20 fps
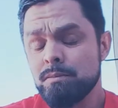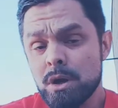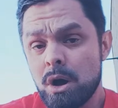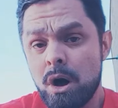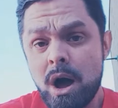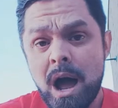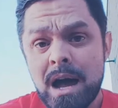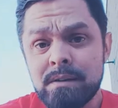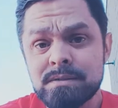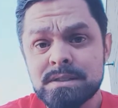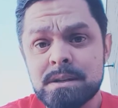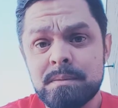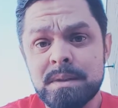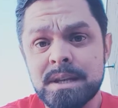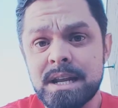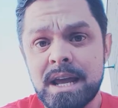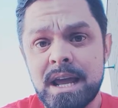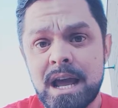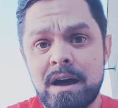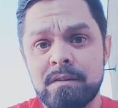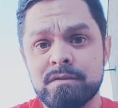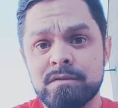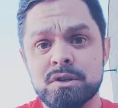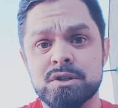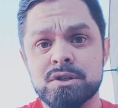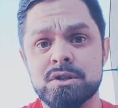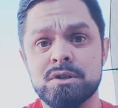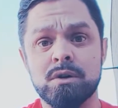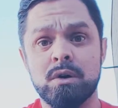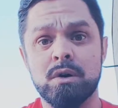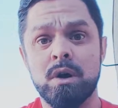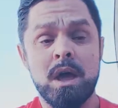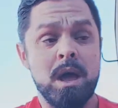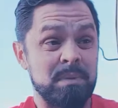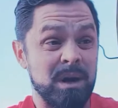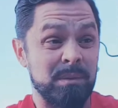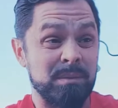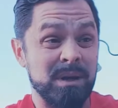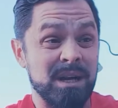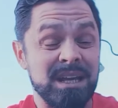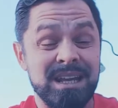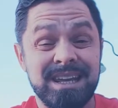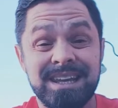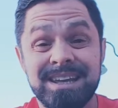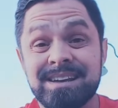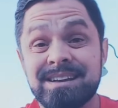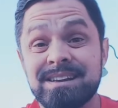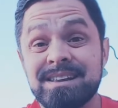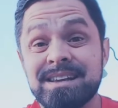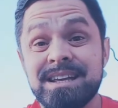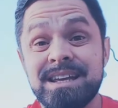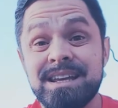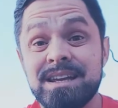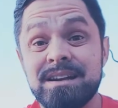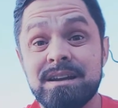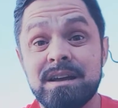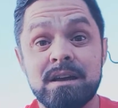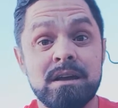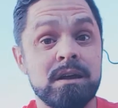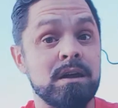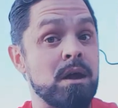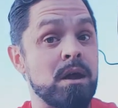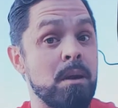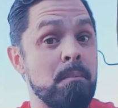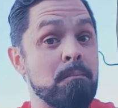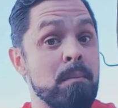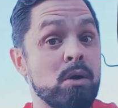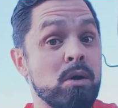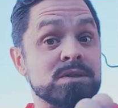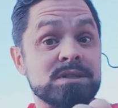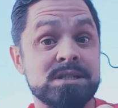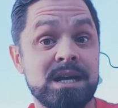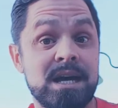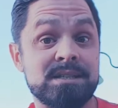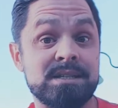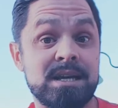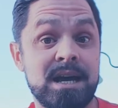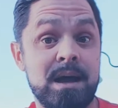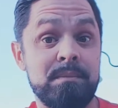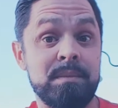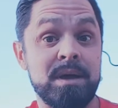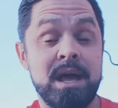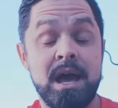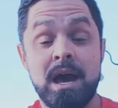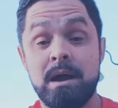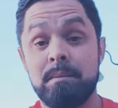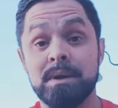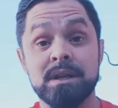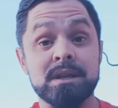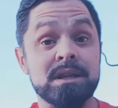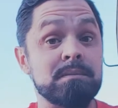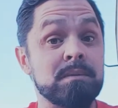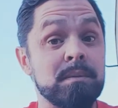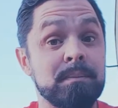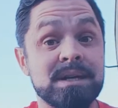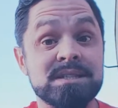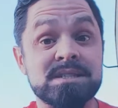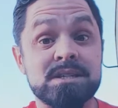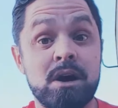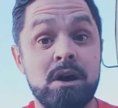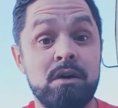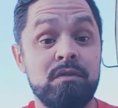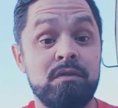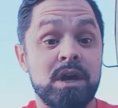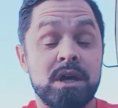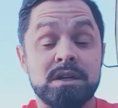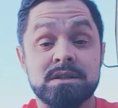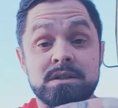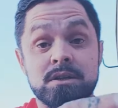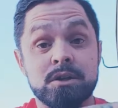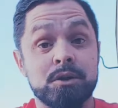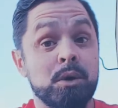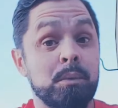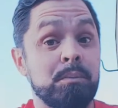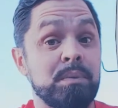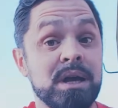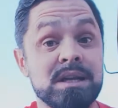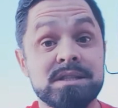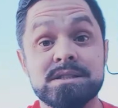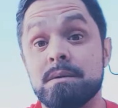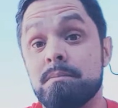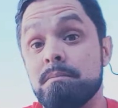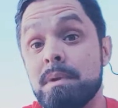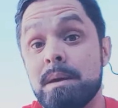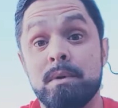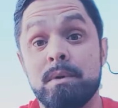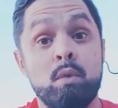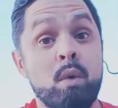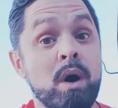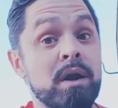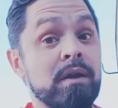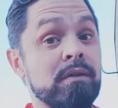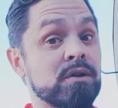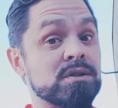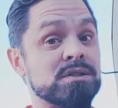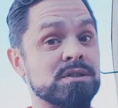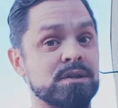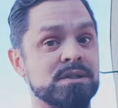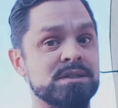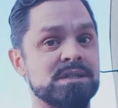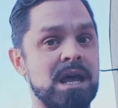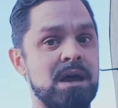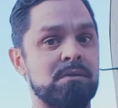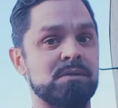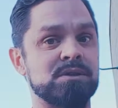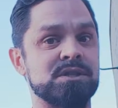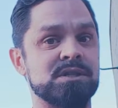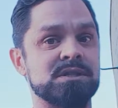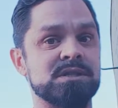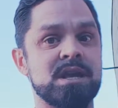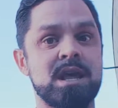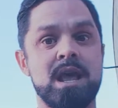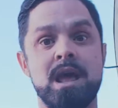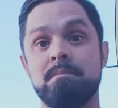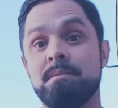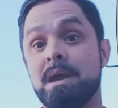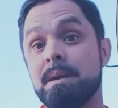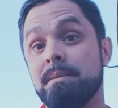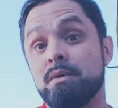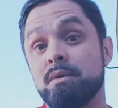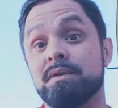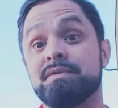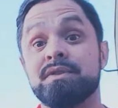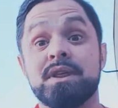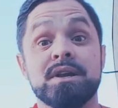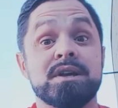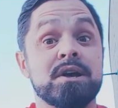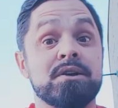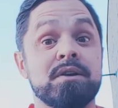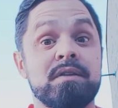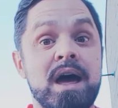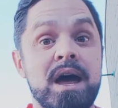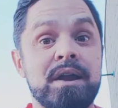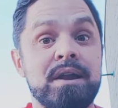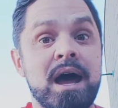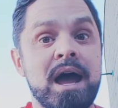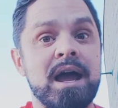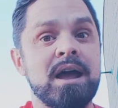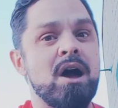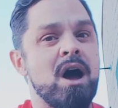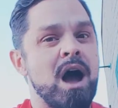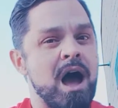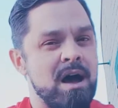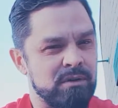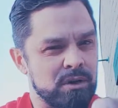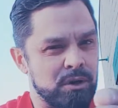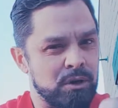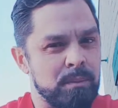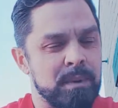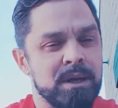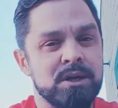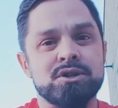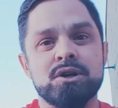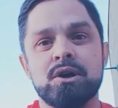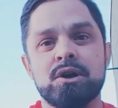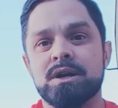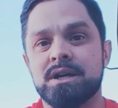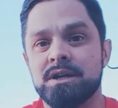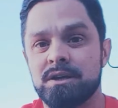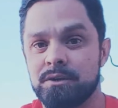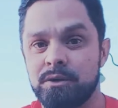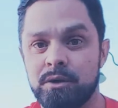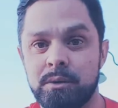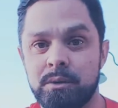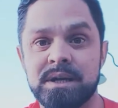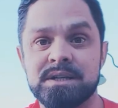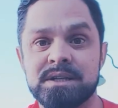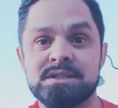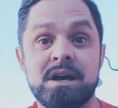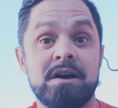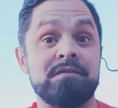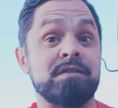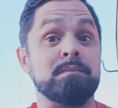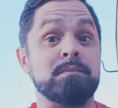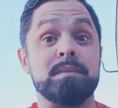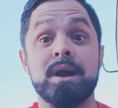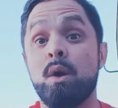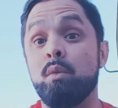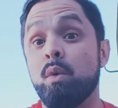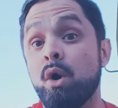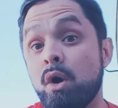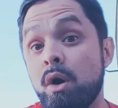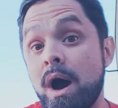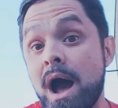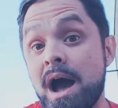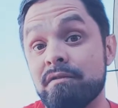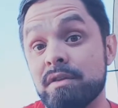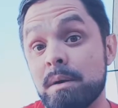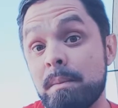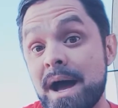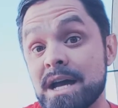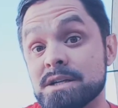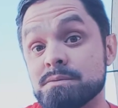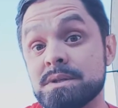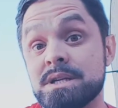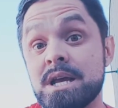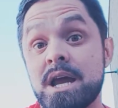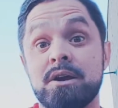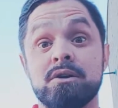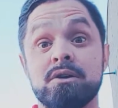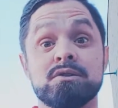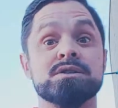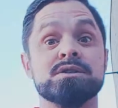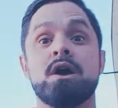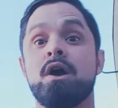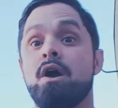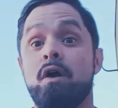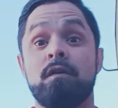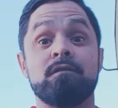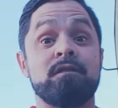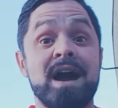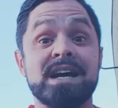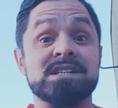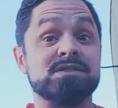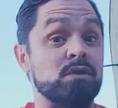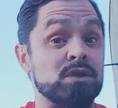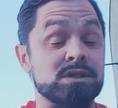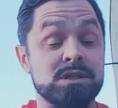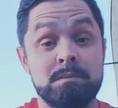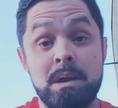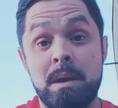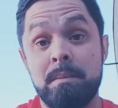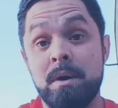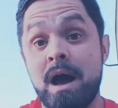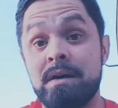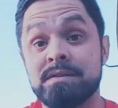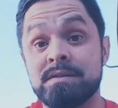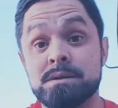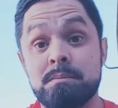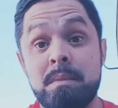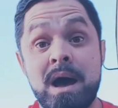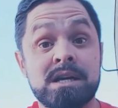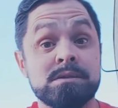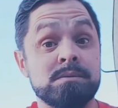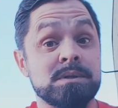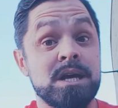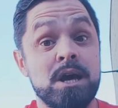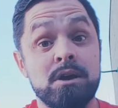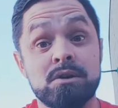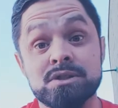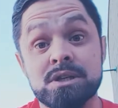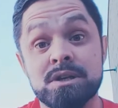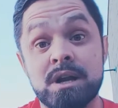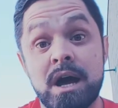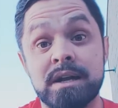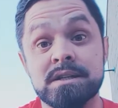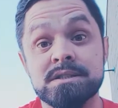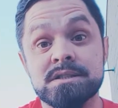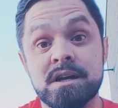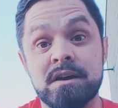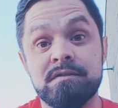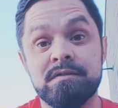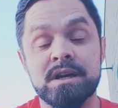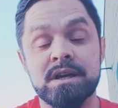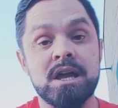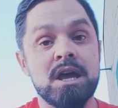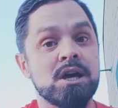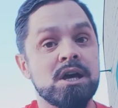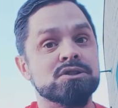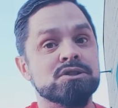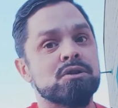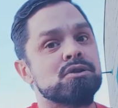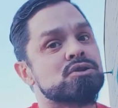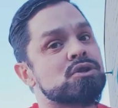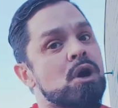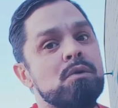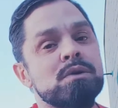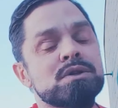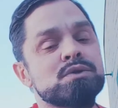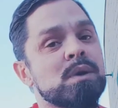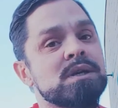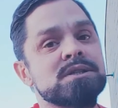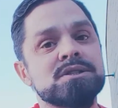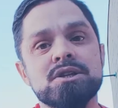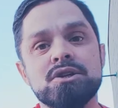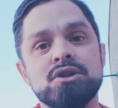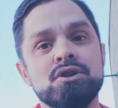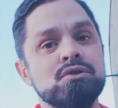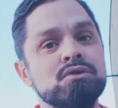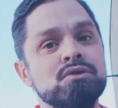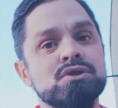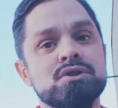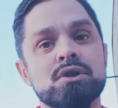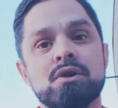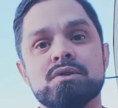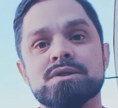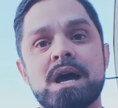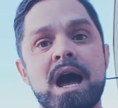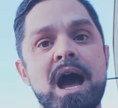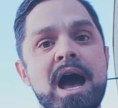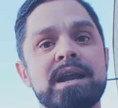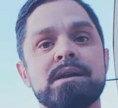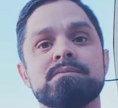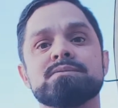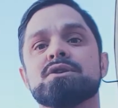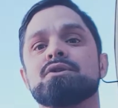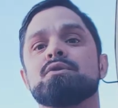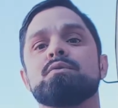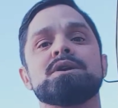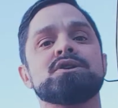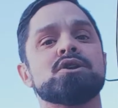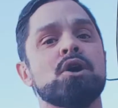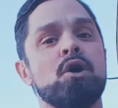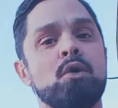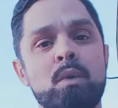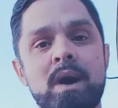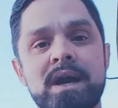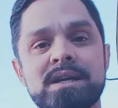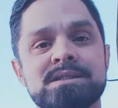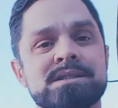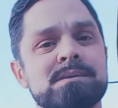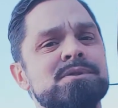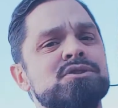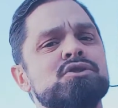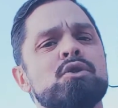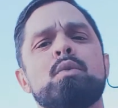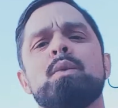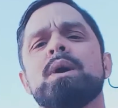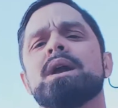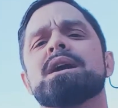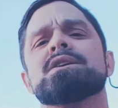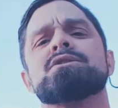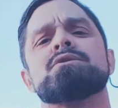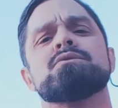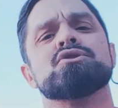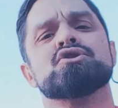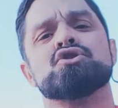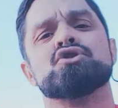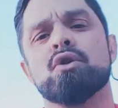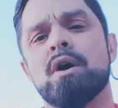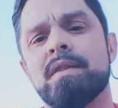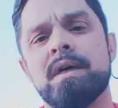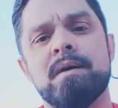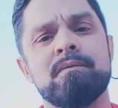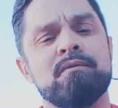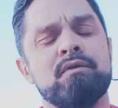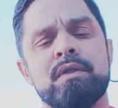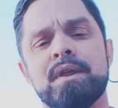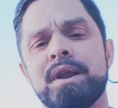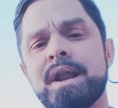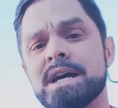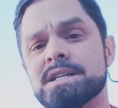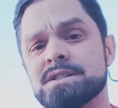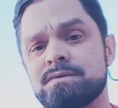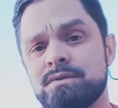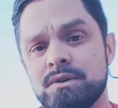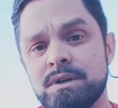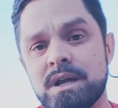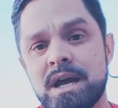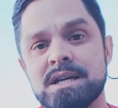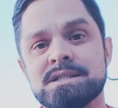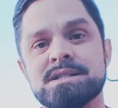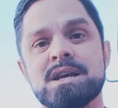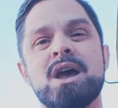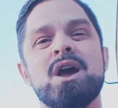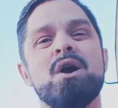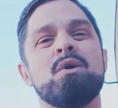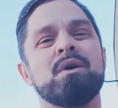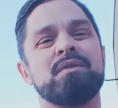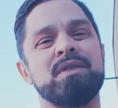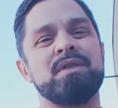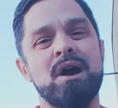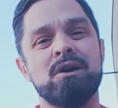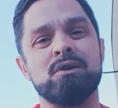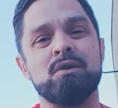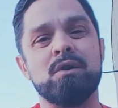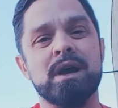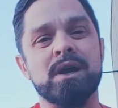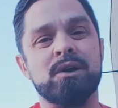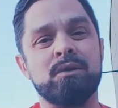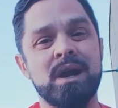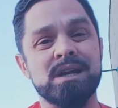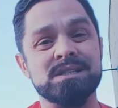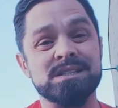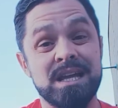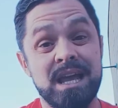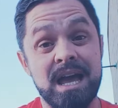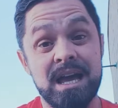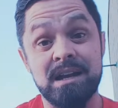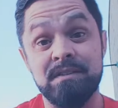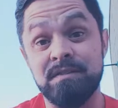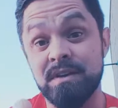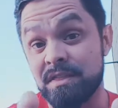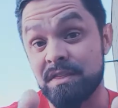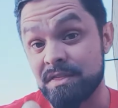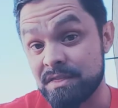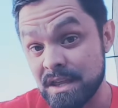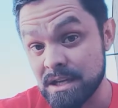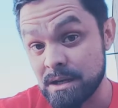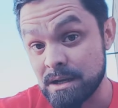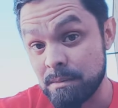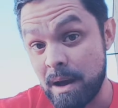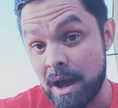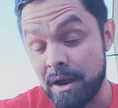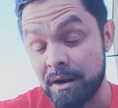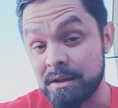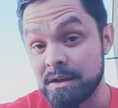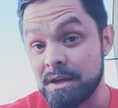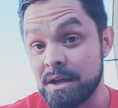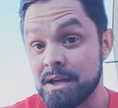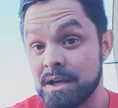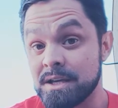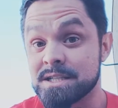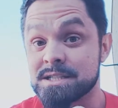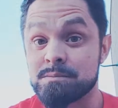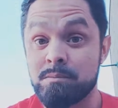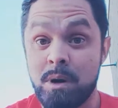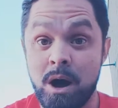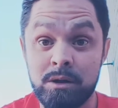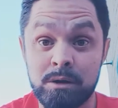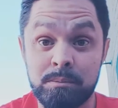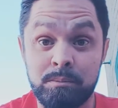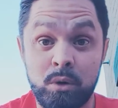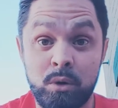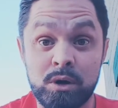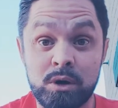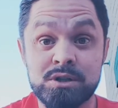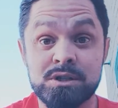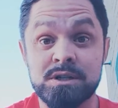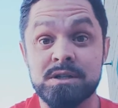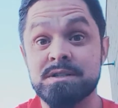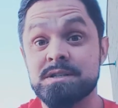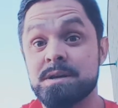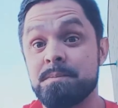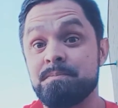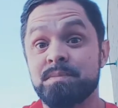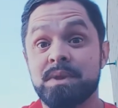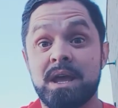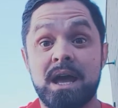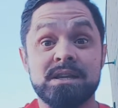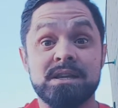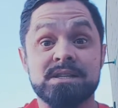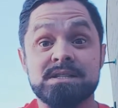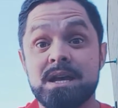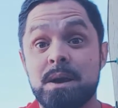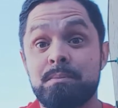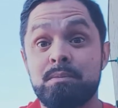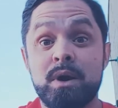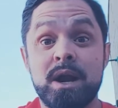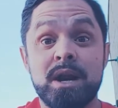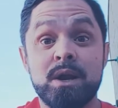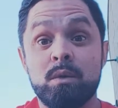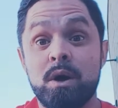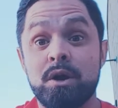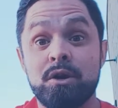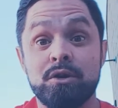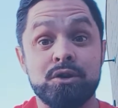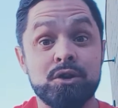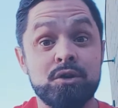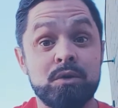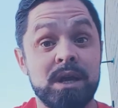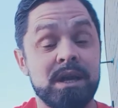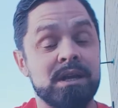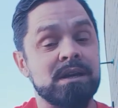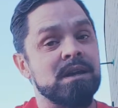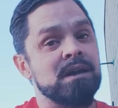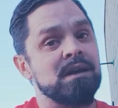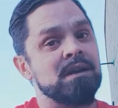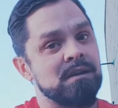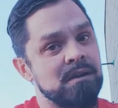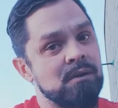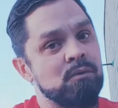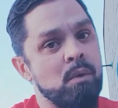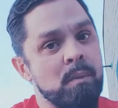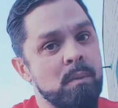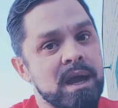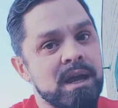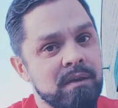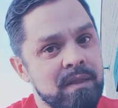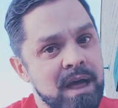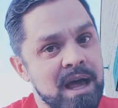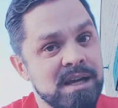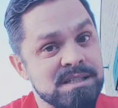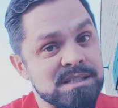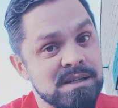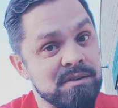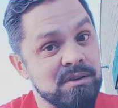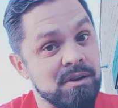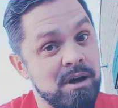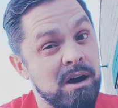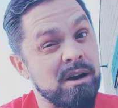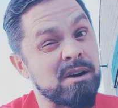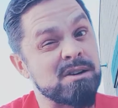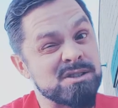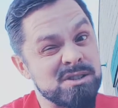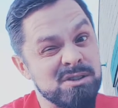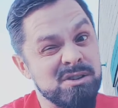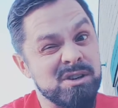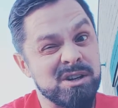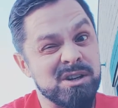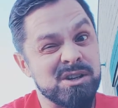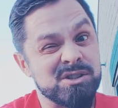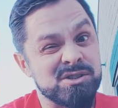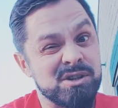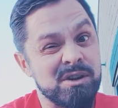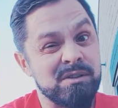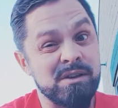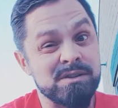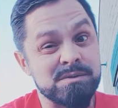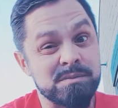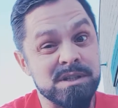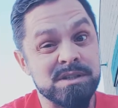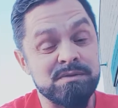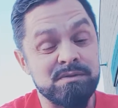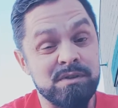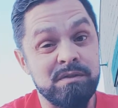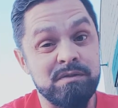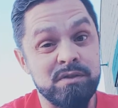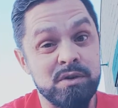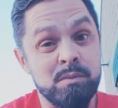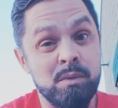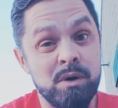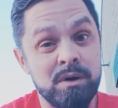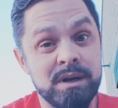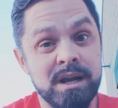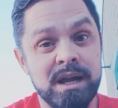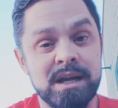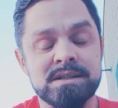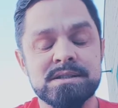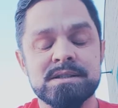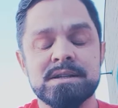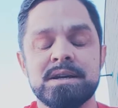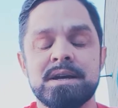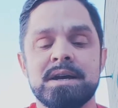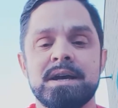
I'll have some the day after too, but I'm going to eat clean most of that time. I'm going to limit myself to little bits, maybe one of those little sandwiches. Maybe with the dinner that night, have a little bit of turkey and a little bit of stuffing, but I won't have the mashed potatoes, or vice versa. Maybe I'll have some mashed potatoes and not a stuffing. So there's always ways to use those items so that we don't waste them, so that we get to enjoy them for the next few days without going crazy. And if you think about it, smaller portions and separating what you're doing will make it last even longer, so you can enjoy those meals for a few more days.